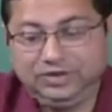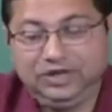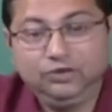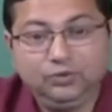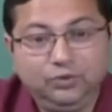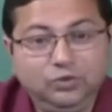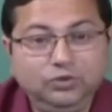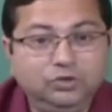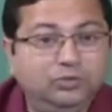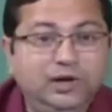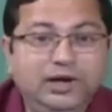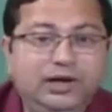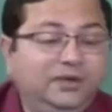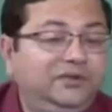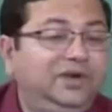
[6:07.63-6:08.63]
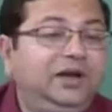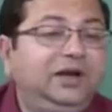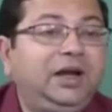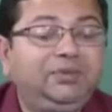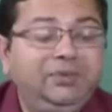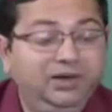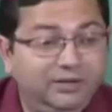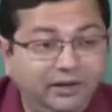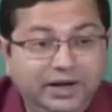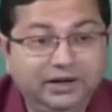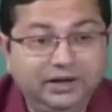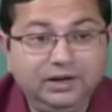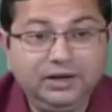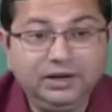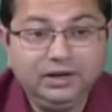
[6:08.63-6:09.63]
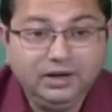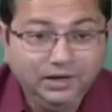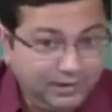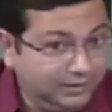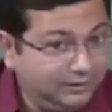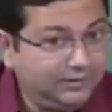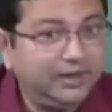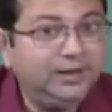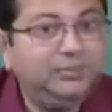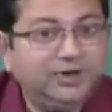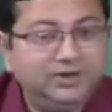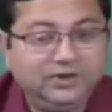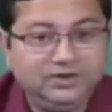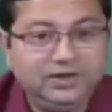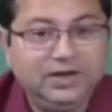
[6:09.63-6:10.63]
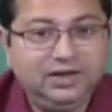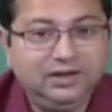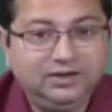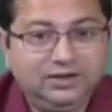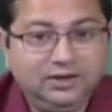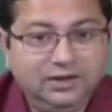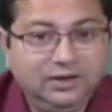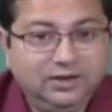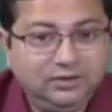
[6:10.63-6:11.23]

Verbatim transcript: which are known to burn at a very rapid rate, is a major challenge.